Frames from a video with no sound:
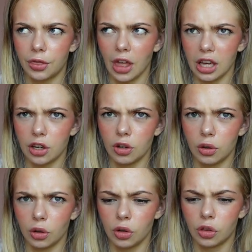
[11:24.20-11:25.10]
then
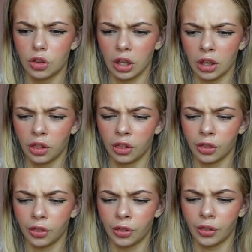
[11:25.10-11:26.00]
the
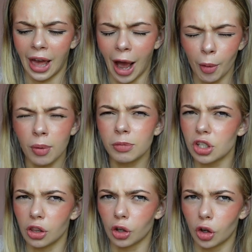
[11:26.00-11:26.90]
album
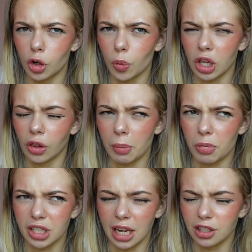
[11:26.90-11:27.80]
doesn't look good when you like
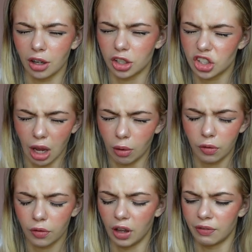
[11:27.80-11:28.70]
present it on a
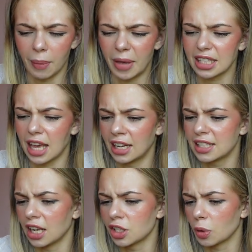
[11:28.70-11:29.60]
shelf, if that makes any
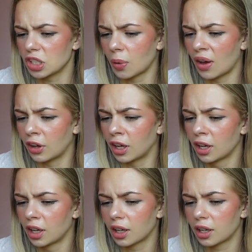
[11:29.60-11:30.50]
sense whatsoever,
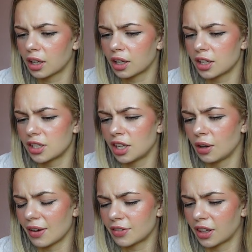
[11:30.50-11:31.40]
because you
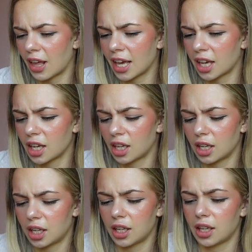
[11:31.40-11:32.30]
have to like,
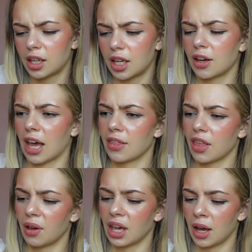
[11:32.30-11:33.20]
okay,
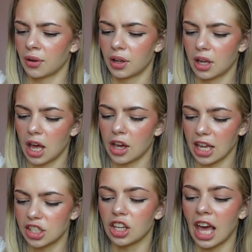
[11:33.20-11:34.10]
there we go.
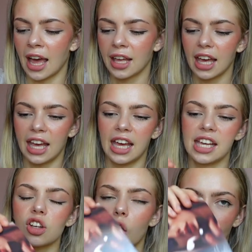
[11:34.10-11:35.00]
Okay, so yeah, it
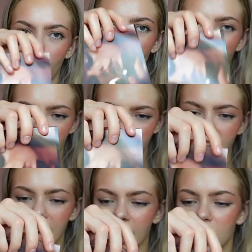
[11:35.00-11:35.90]
is all one
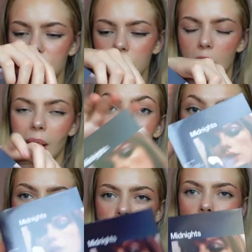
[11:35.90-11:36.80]
thing, so I
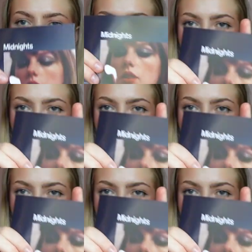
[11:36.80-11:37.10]
will not be